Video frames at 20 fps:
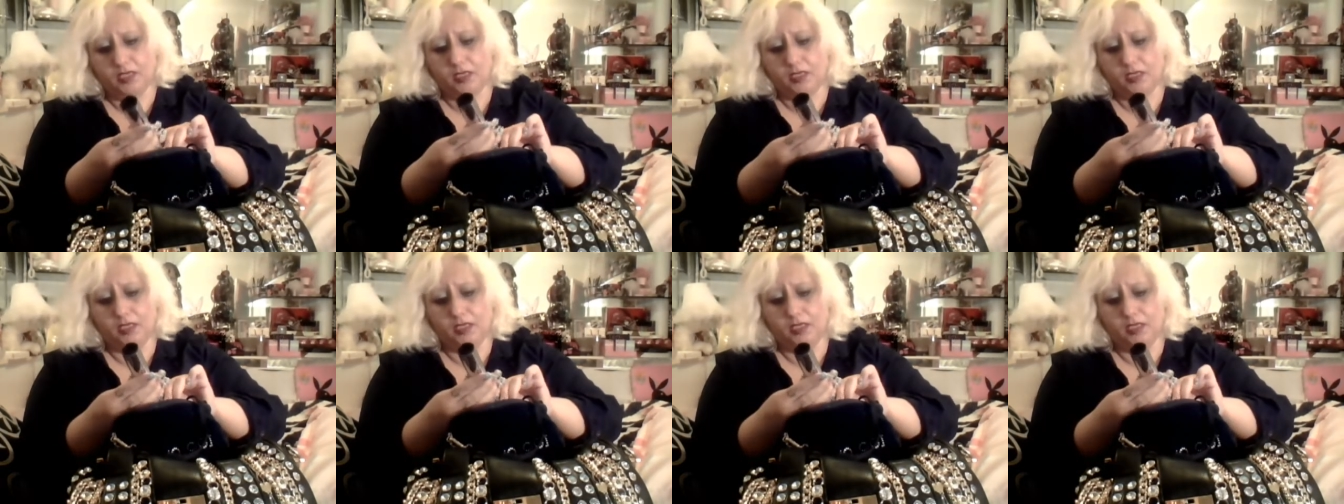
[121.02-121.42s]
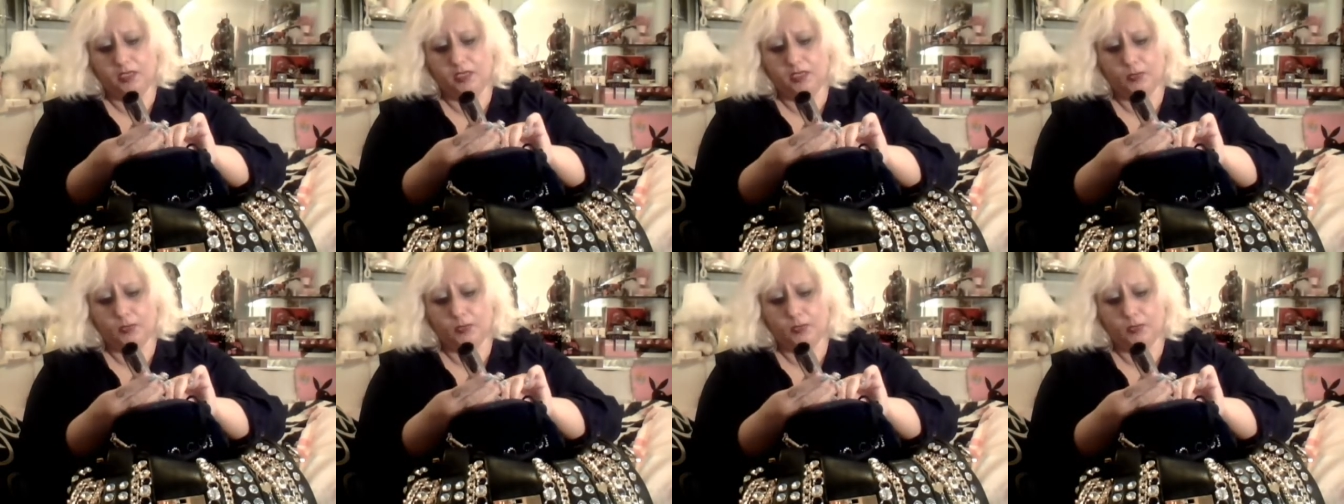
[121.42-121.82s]

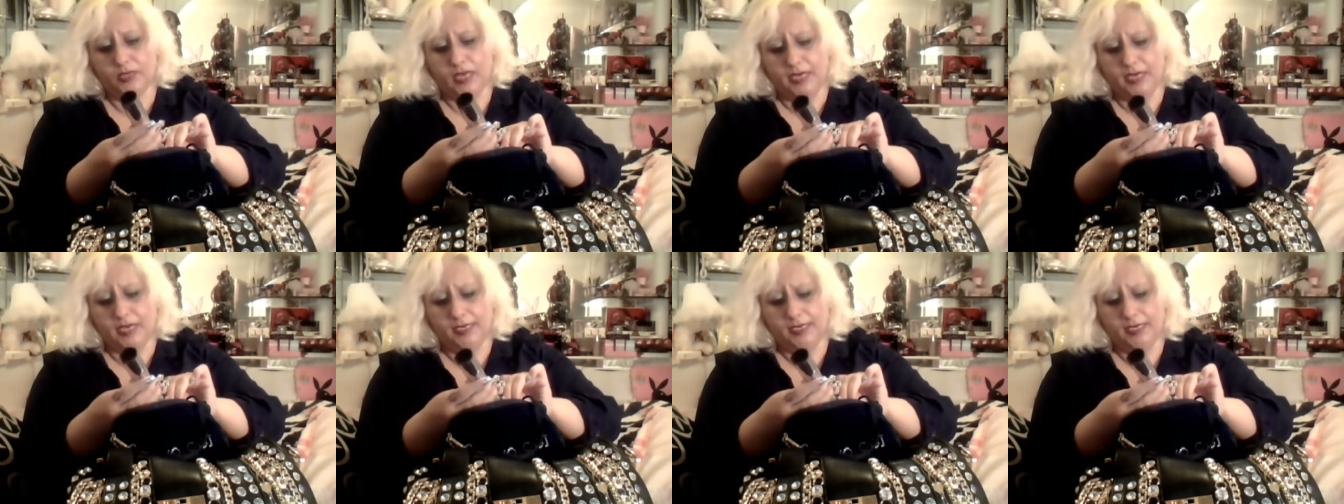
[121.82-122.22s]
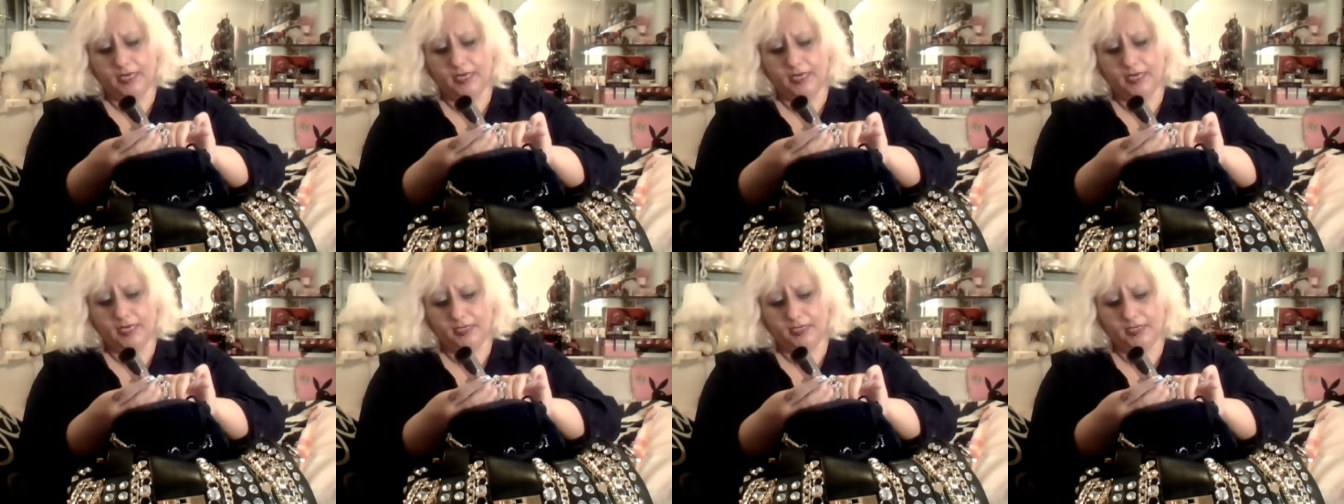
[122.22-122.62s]
liquid
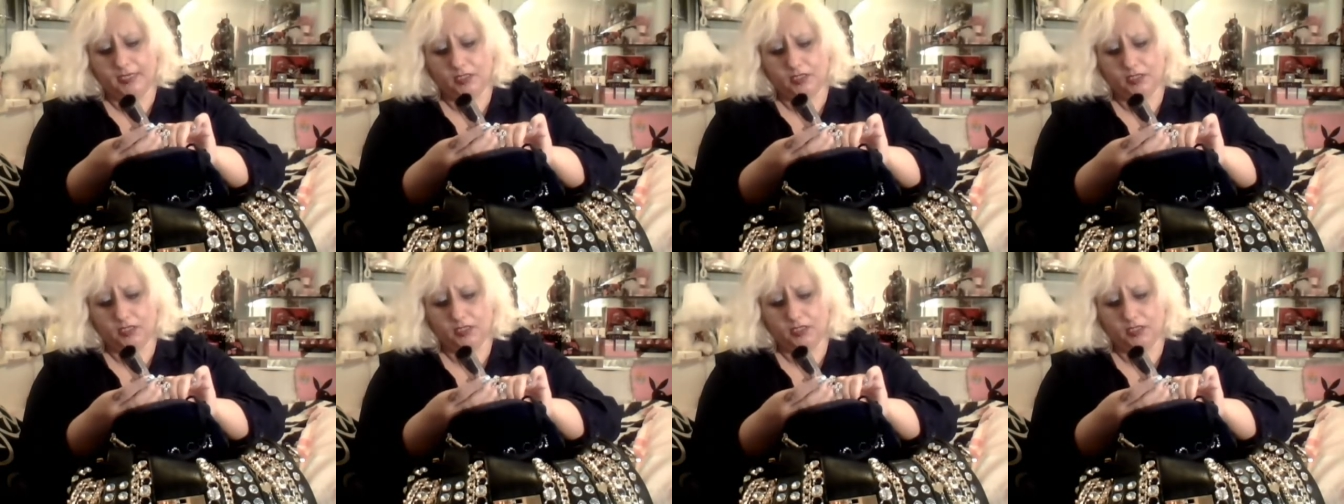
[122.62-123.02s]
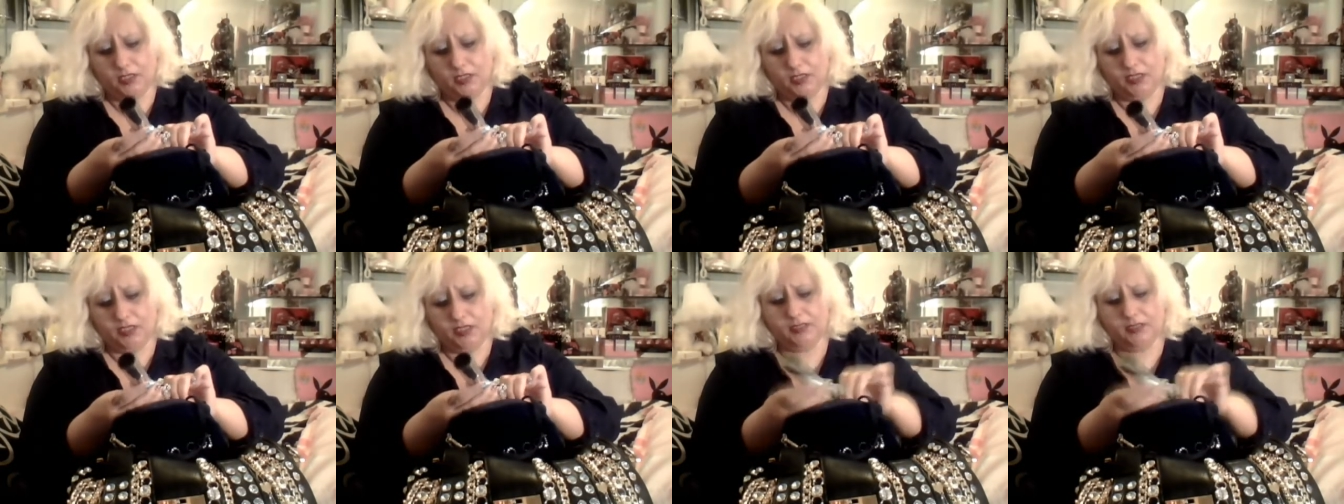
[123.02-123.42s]
eyeliner
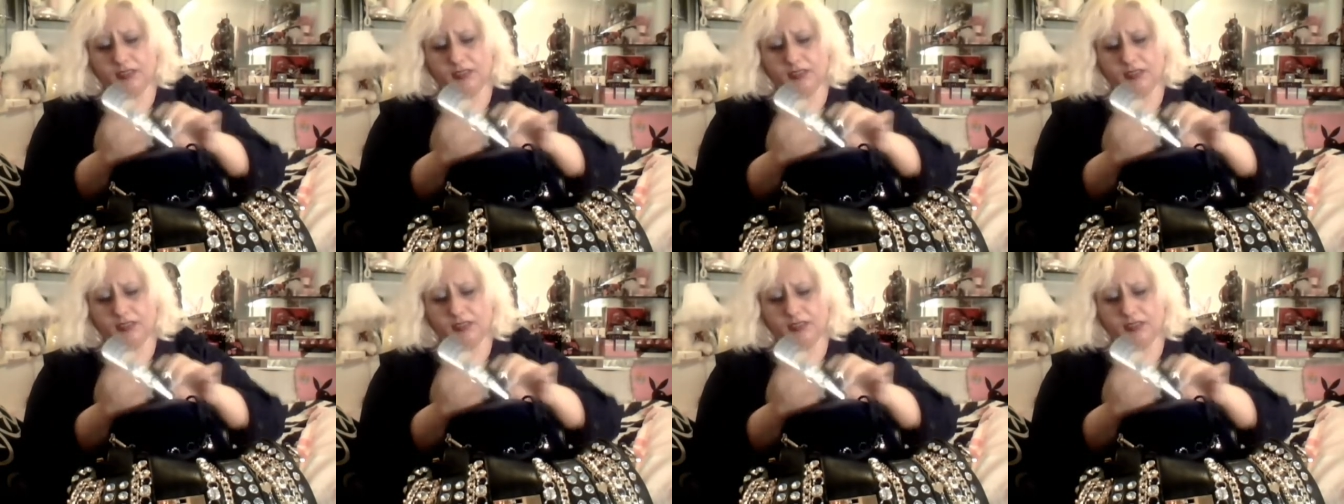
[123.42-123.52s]
and this is